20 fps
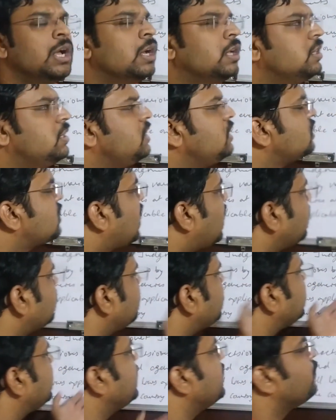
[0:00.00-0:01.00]
these are the
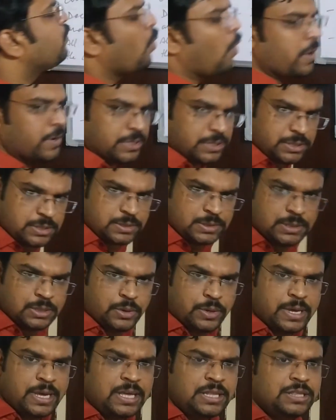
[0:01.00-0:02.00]
key points.
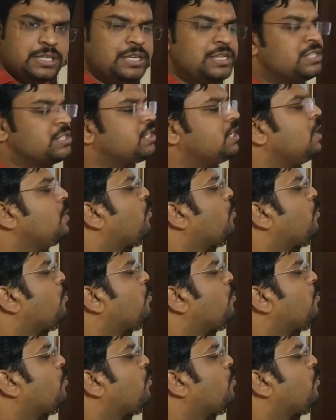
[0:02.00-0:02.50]
Okay, these key